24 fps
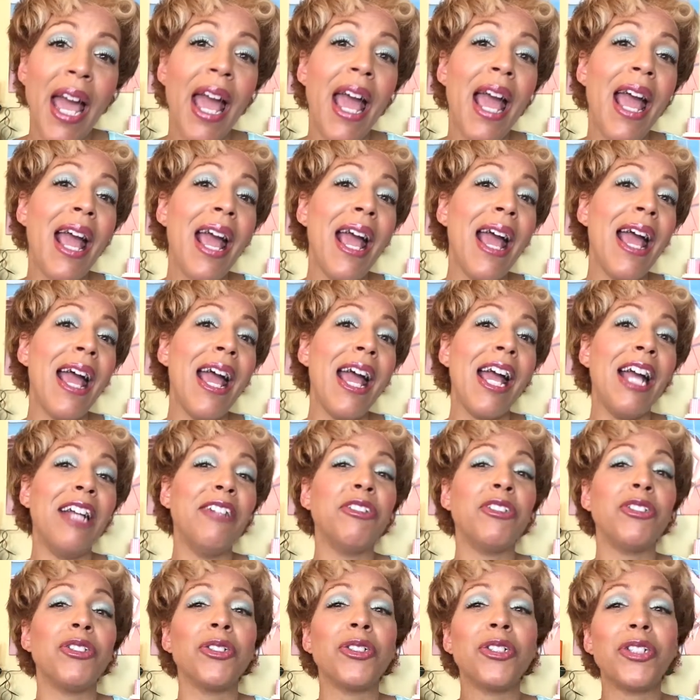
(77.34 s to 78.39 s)

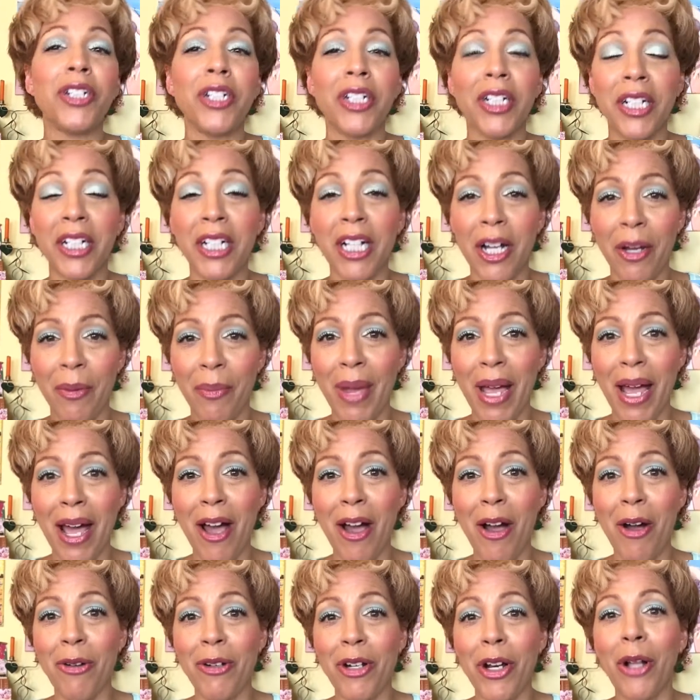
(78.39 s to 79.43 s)
and you're gonna come
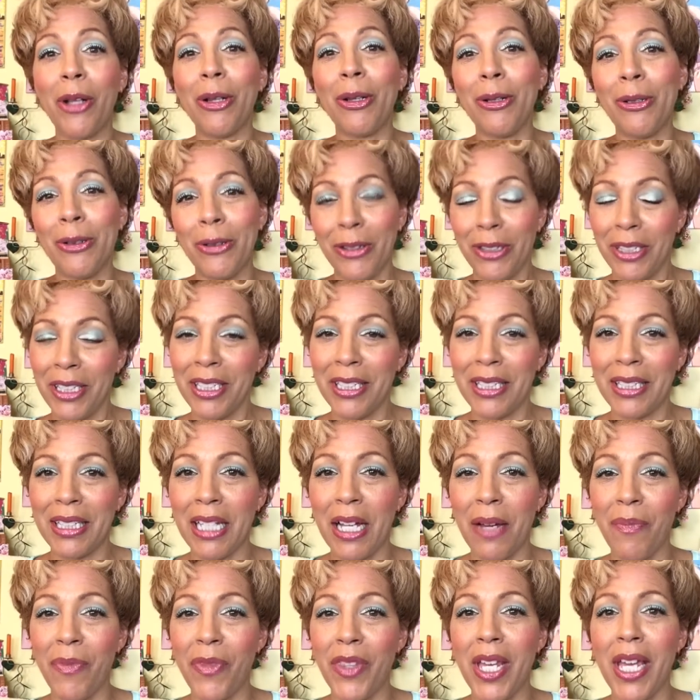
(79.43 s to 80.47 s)
out learning
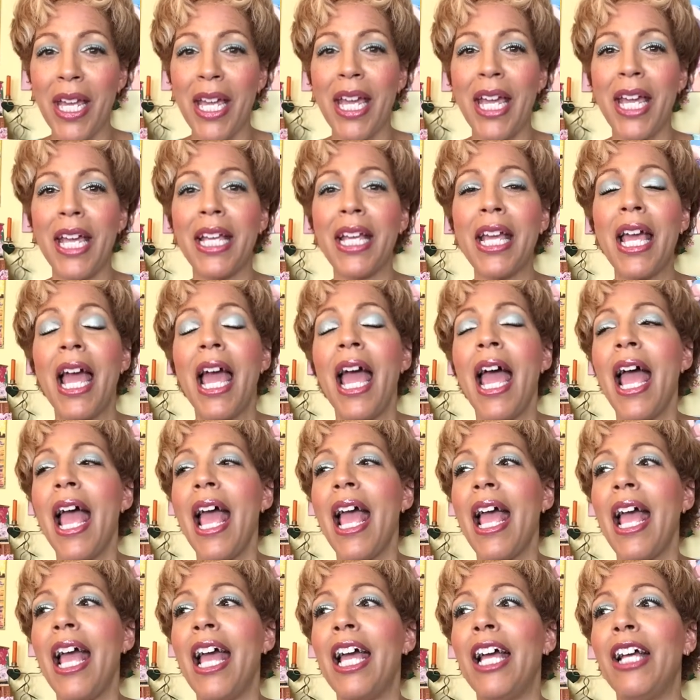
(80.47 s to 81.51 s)
something,
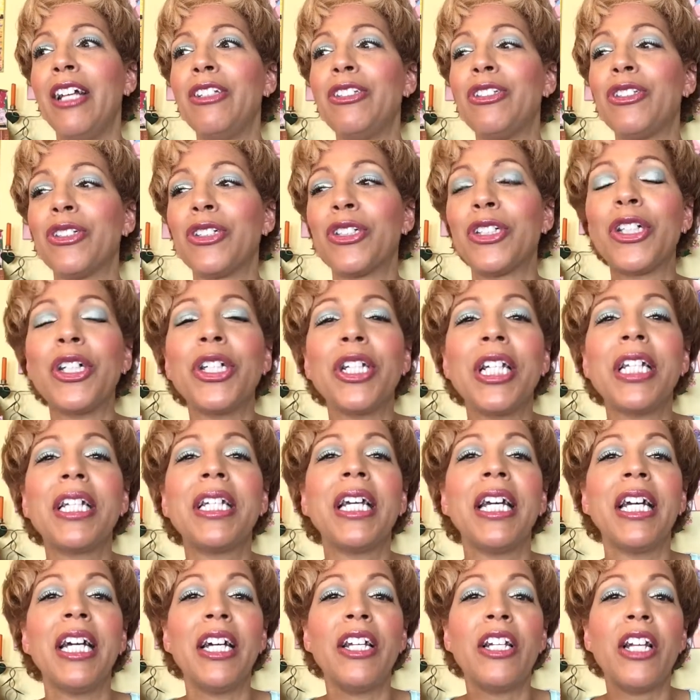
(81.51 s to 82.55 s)
and you're gonna
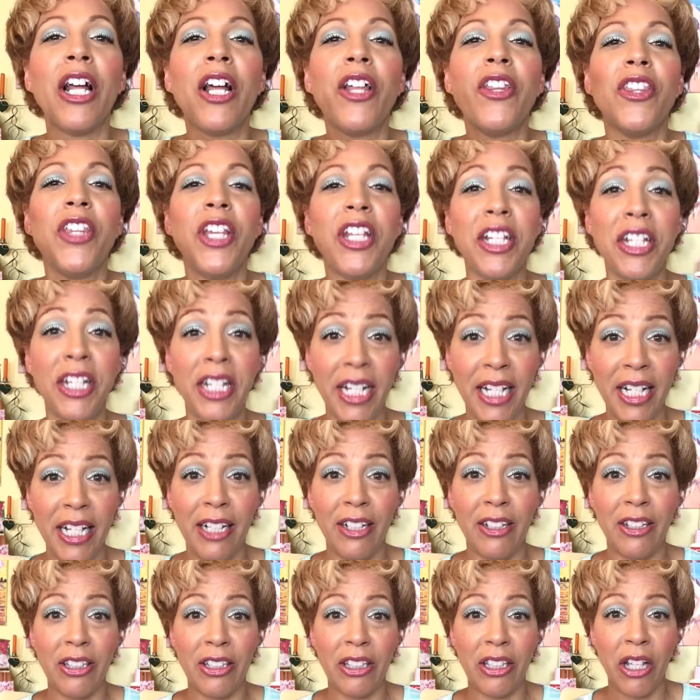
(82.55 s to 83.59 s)
get the
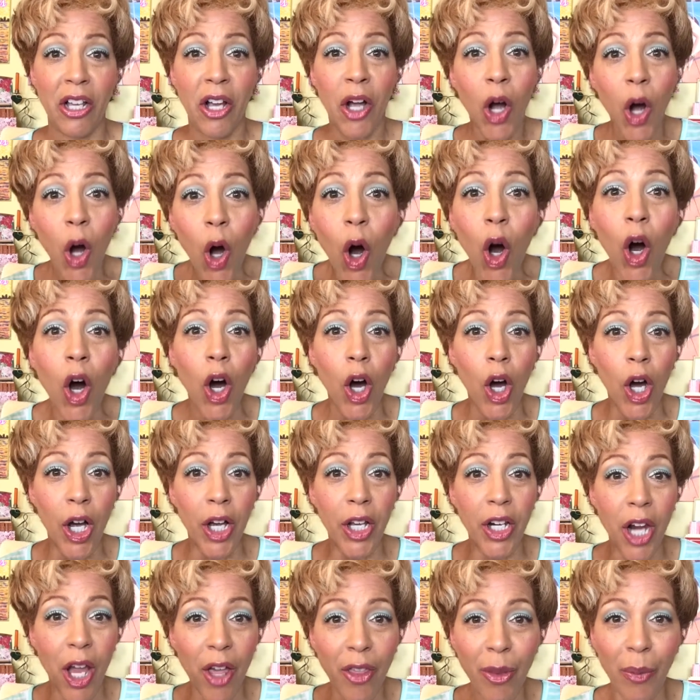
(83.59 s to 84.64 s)
deets
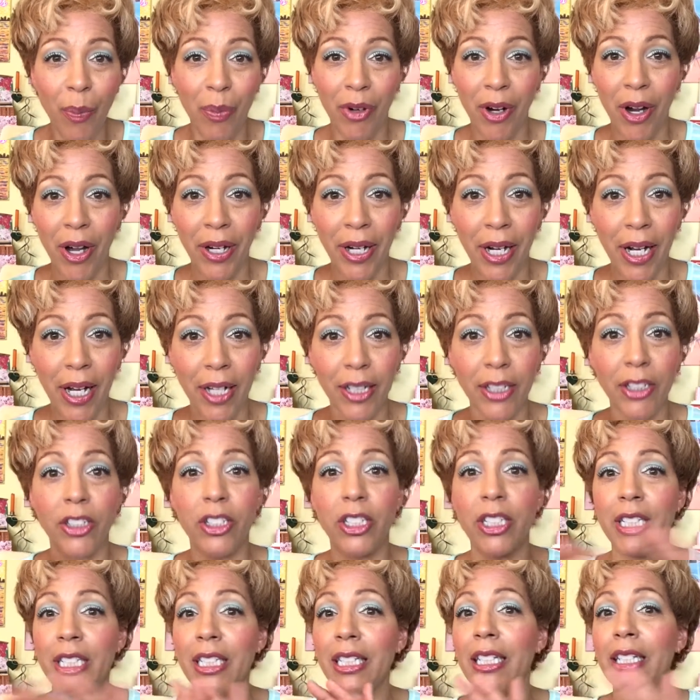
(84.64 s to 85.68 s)
on the product.
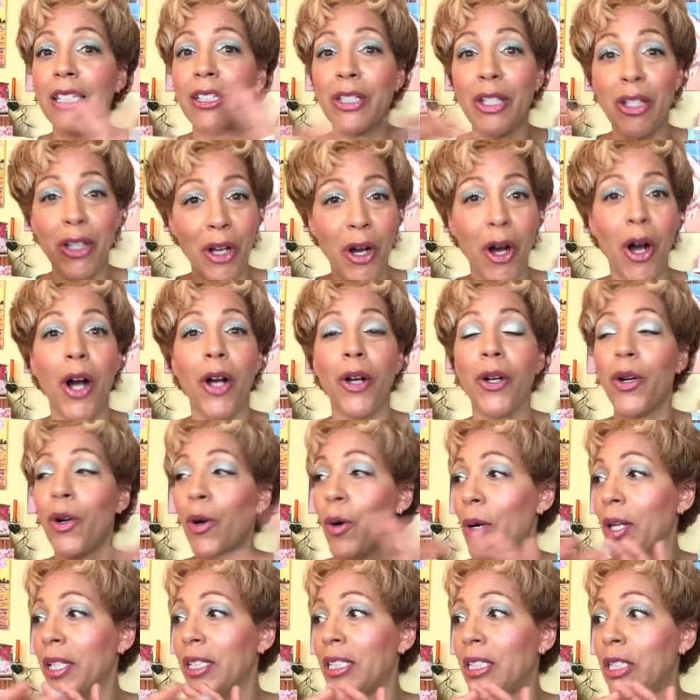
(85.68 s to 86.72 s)
She is not
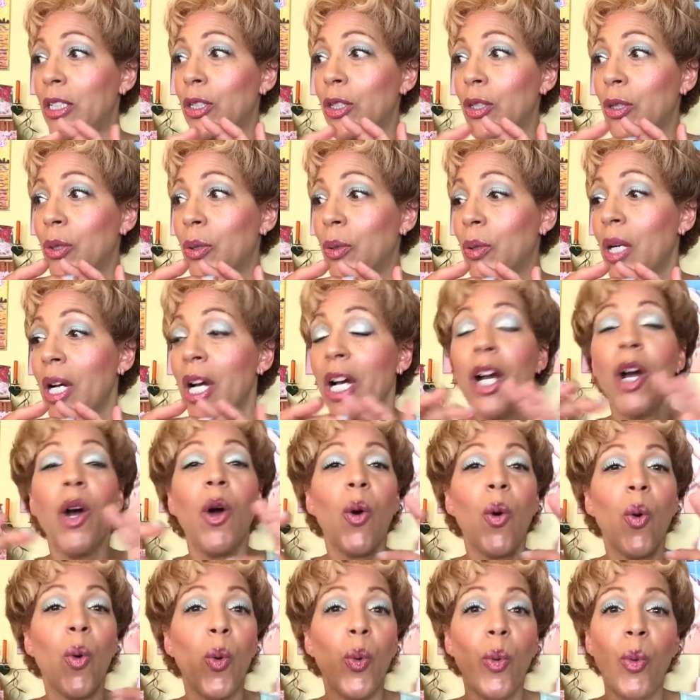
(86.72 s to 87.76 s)
going to
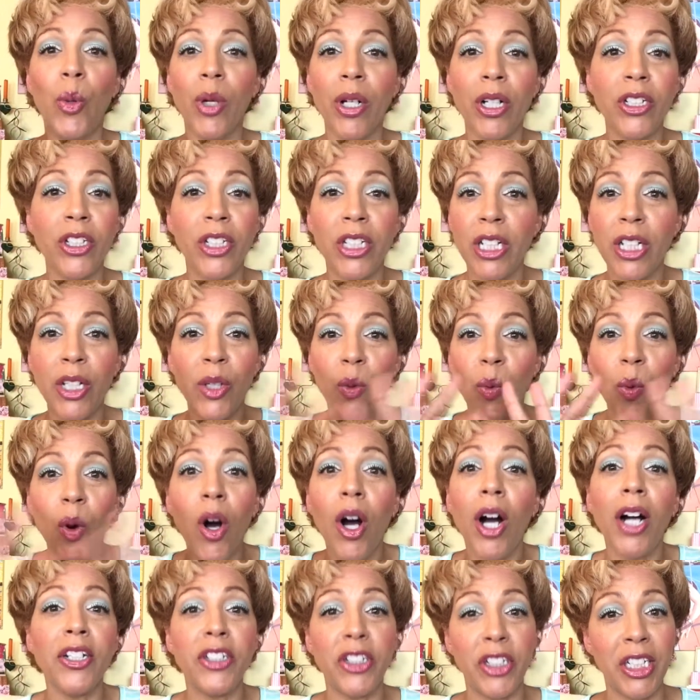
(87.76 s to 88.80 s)

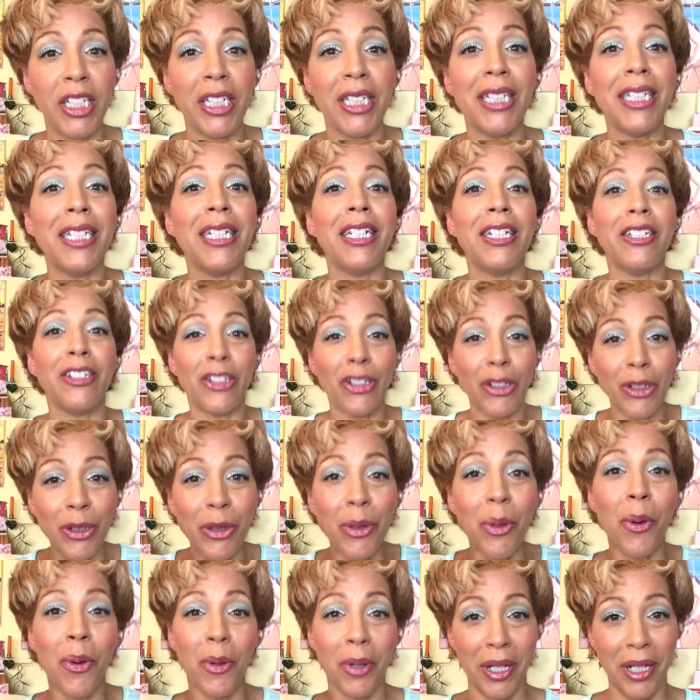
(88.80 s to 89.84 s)
wishy-washy it. She's
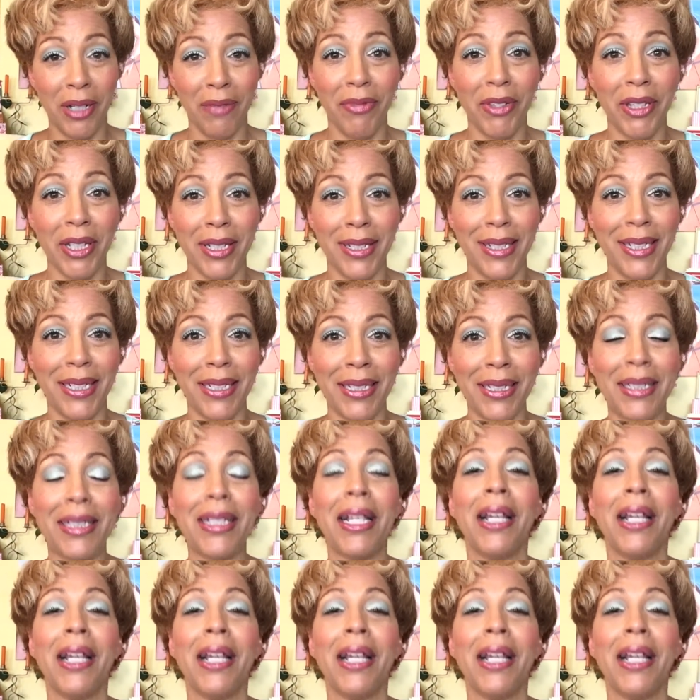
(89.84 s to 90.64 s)
gonna give the deets.